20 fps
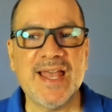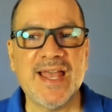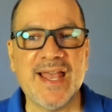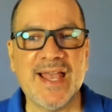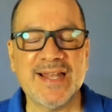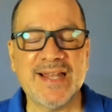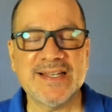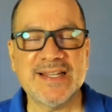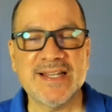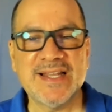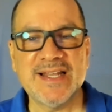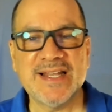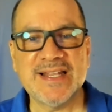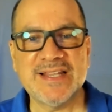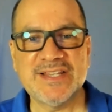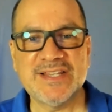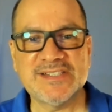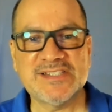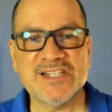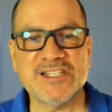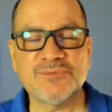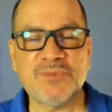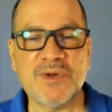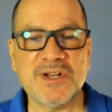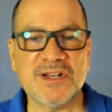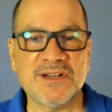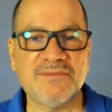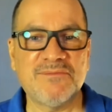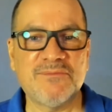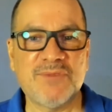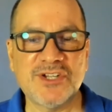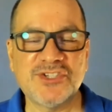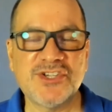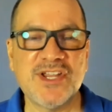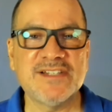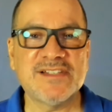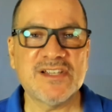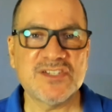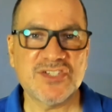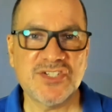And this is what
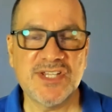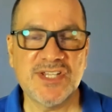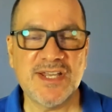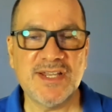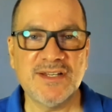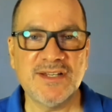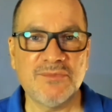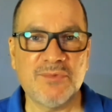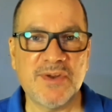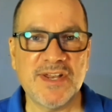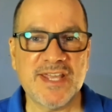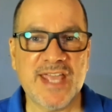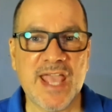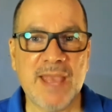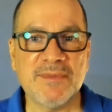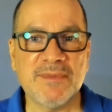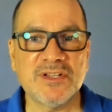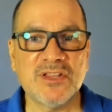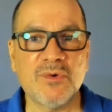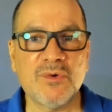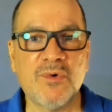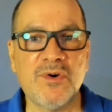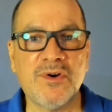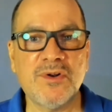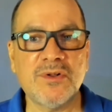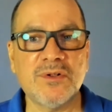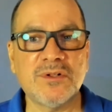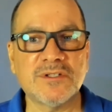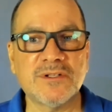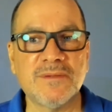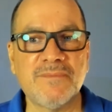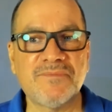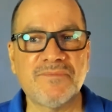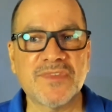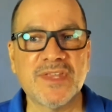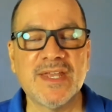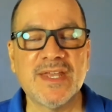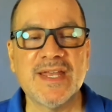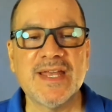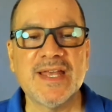Jesus did when he came into the world.
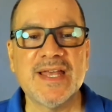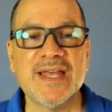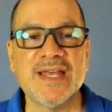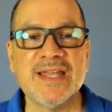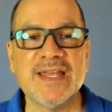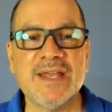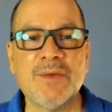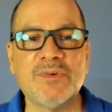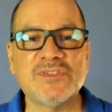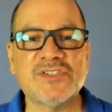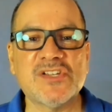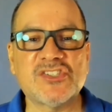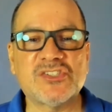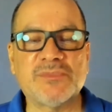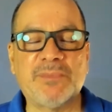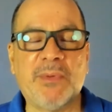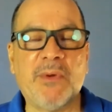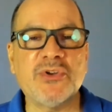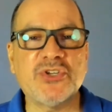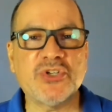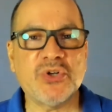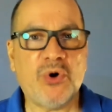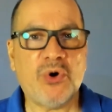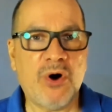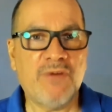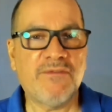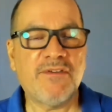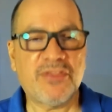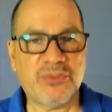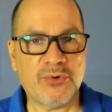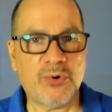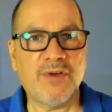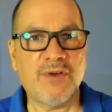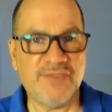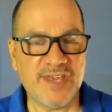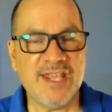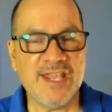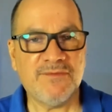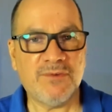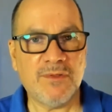It was a spiritual overthrow of
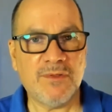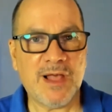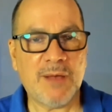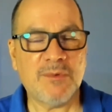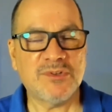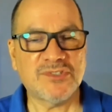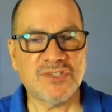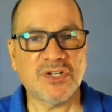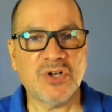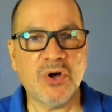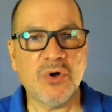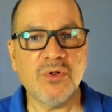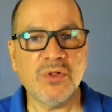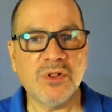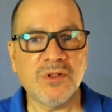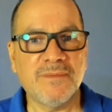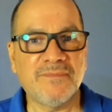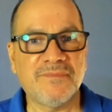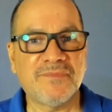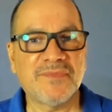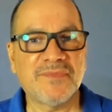evil. That was the goal.